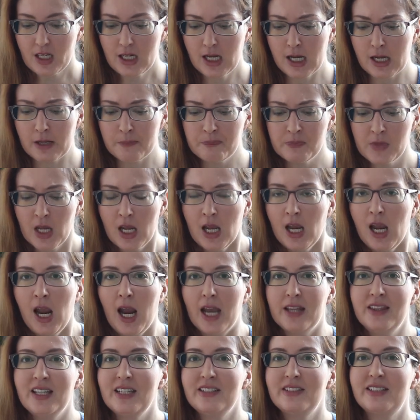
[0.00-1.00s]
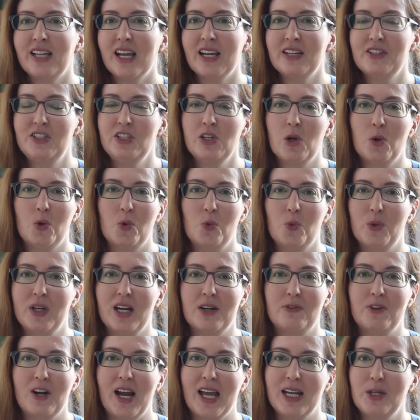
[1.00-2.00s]
Um, and these days, you know,
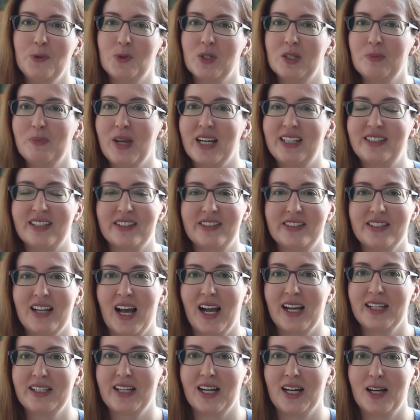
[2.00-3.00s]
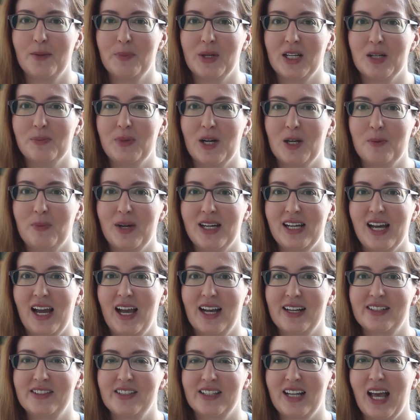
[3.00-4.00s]
whenever anyone makes a snide comment about my
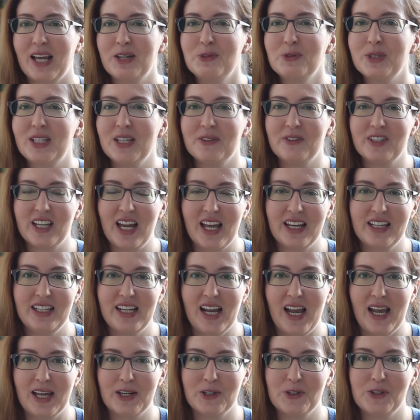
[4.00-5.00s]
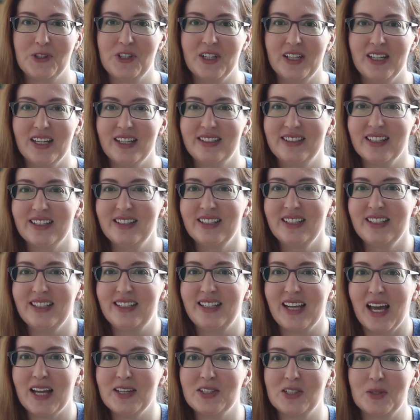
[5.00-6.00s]
accent, I don't give it any energy. It
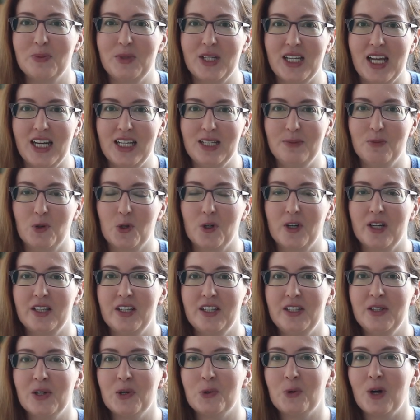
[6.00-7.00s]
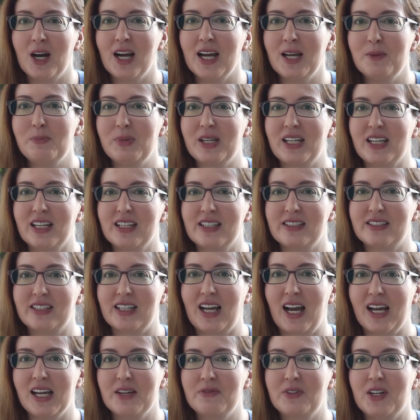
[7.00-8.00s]
doesn't get to me anymore. And you know why? Because
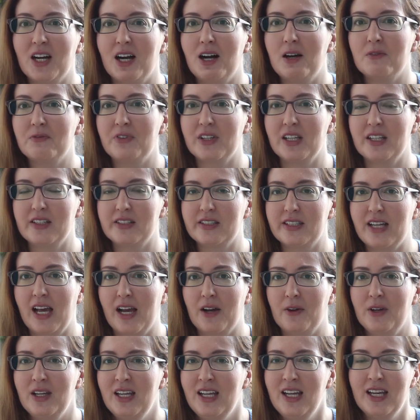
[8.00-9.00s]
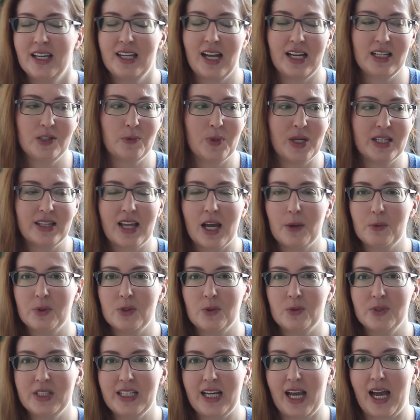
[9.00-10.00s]
I have confidence now. And anyway, that would
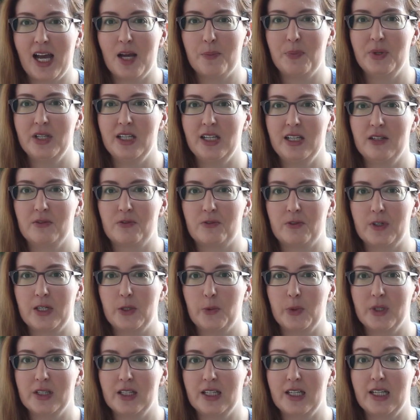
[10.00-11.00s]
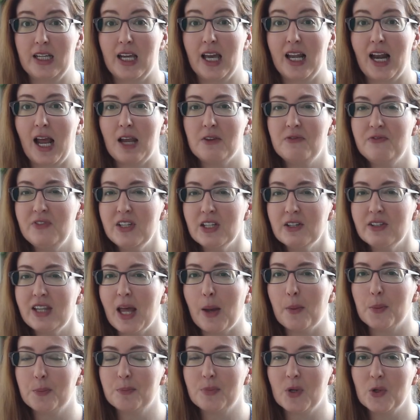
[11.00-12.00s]
only happen infrequently. And I feel
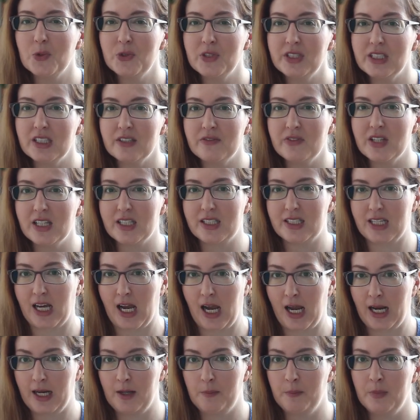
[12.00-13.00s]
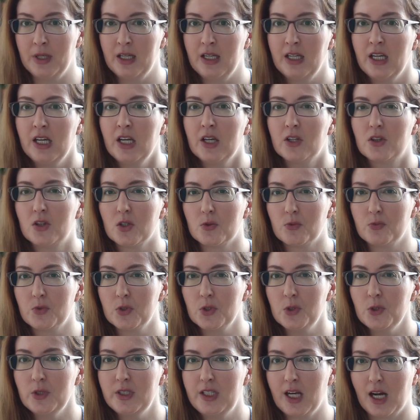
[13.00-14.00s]
that most of the time, the
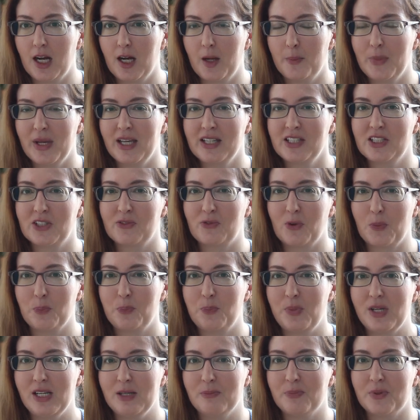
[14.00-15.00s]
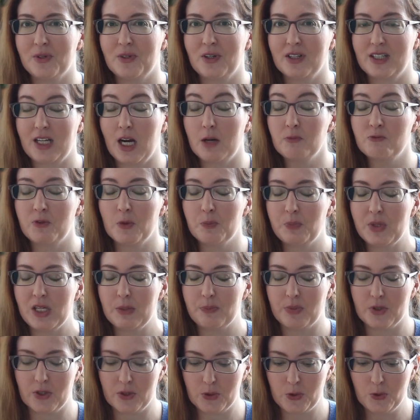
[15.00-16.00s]
rude comments from people come from
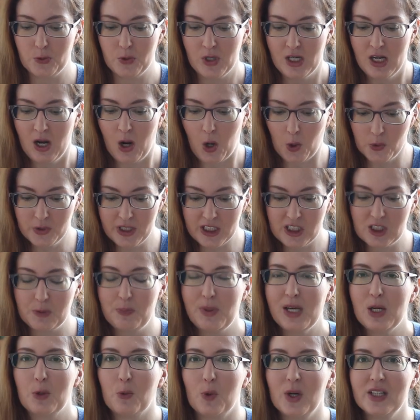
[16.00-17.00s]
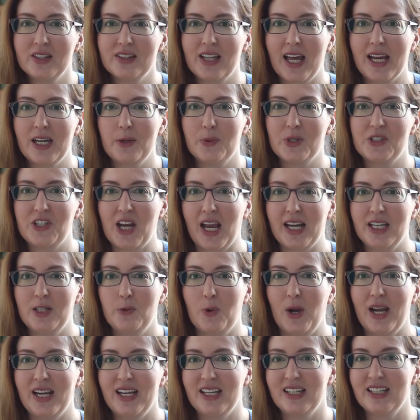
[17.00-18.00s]
people who only speak one language
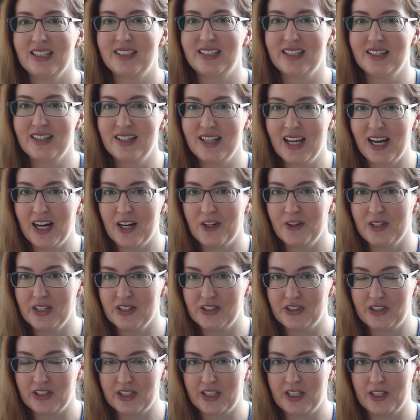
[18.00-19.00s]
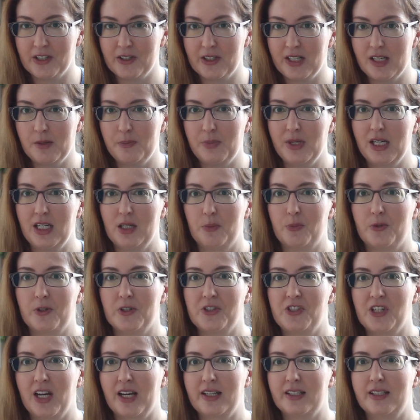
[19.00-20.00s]
anyway, and it's their insecurity being
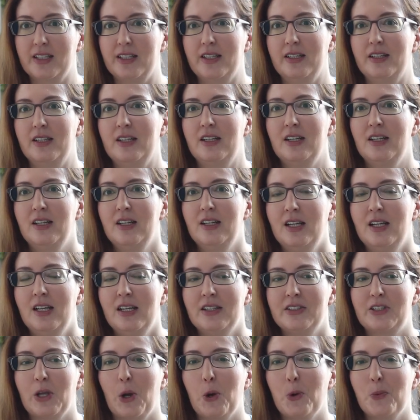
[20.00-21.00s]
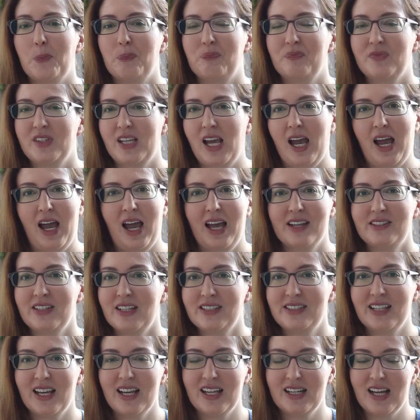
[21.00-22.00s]
projected. So yeah, as I
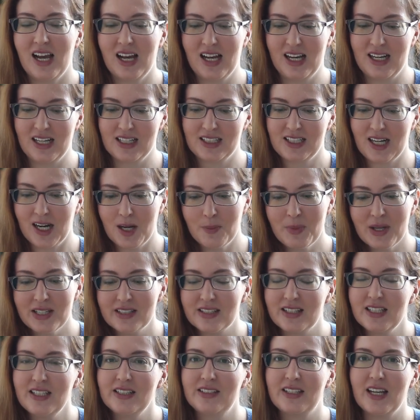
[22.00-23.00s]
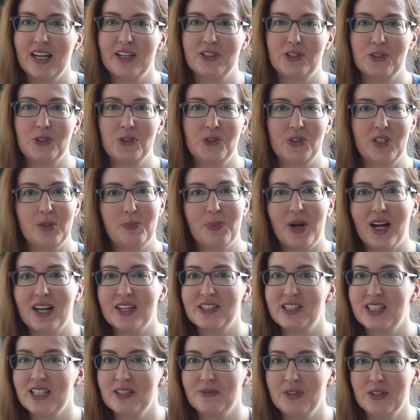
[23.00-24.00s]
said, uh, comments these days are usually
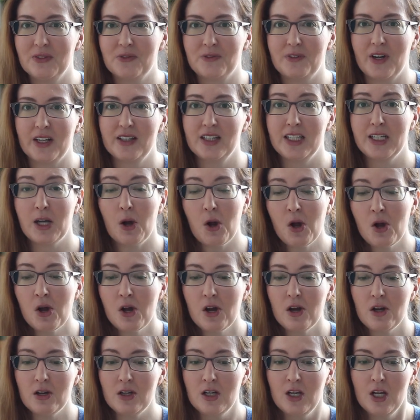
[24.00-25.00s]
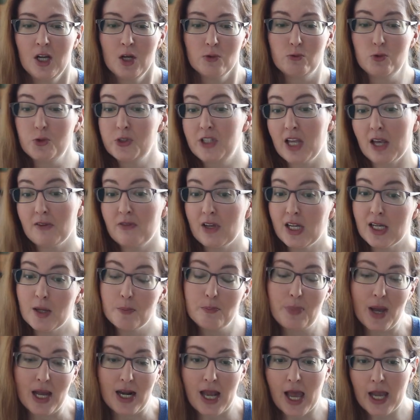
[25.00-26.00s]
positive and friendly. Oh, vous avez un
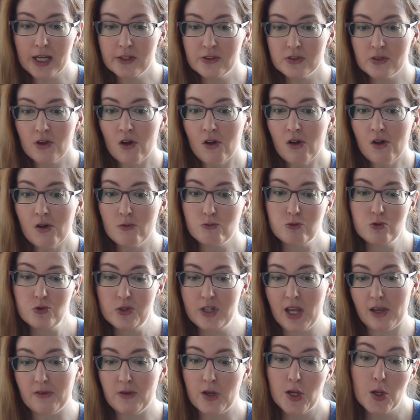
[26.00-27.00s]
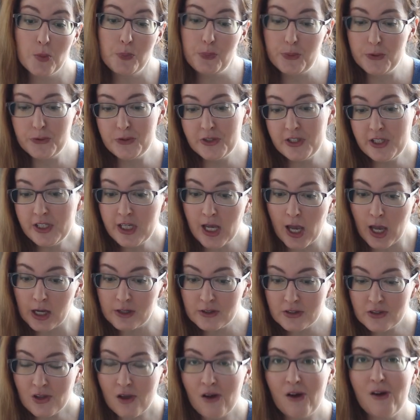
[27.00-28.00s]
bel accent, vous avez un petit
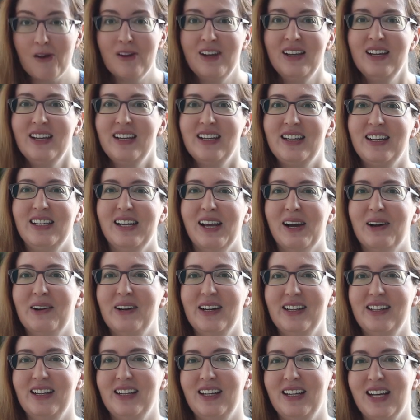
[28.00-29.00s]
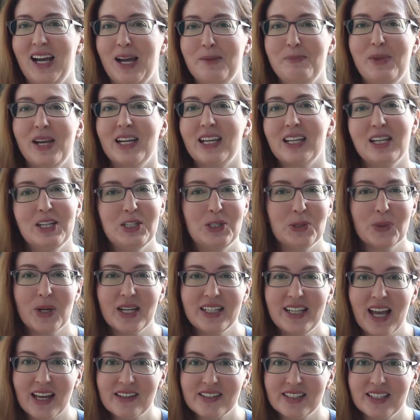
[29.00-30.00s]
accent, you know, and I make it into a
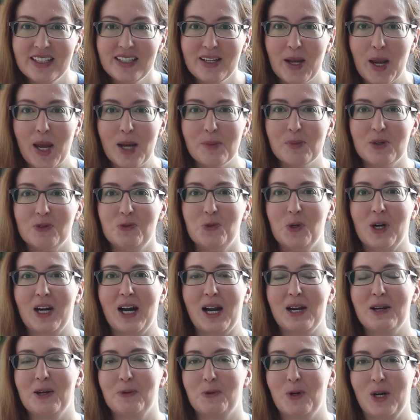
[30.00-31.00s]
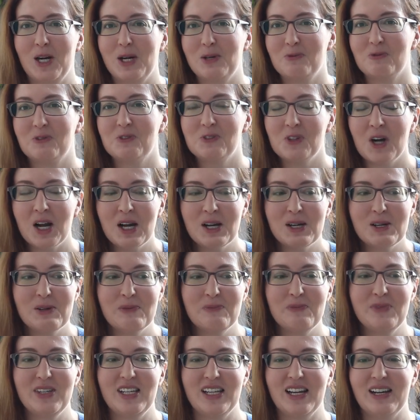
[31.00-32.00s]
guessing game of where, I, where I'm
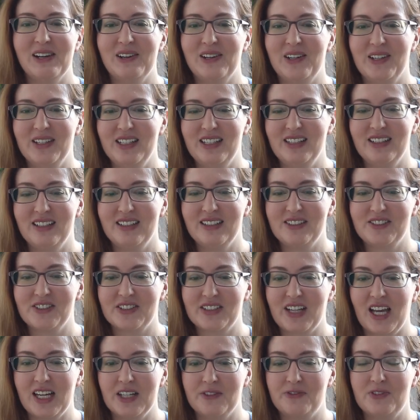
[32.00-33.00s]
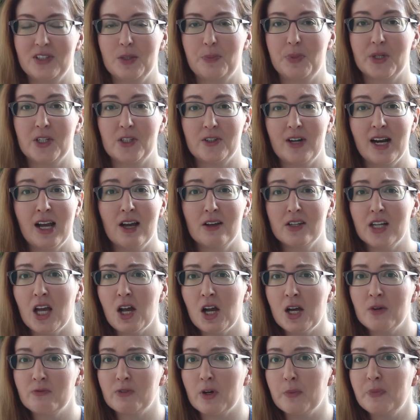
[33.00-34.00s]
from, you know, and just kind of flip it around.
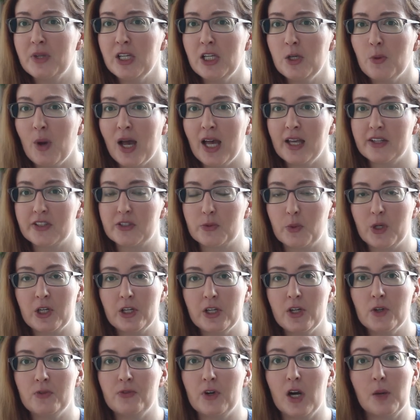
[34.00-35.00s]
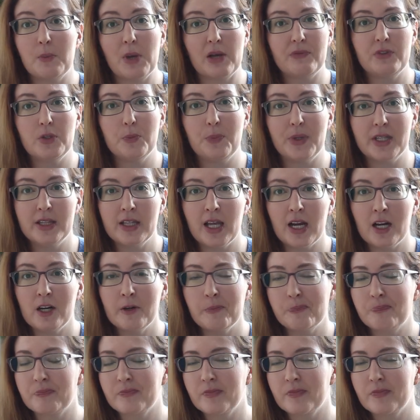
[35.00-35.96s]
Oh, I'm from the US. Where are you from? Have you been there?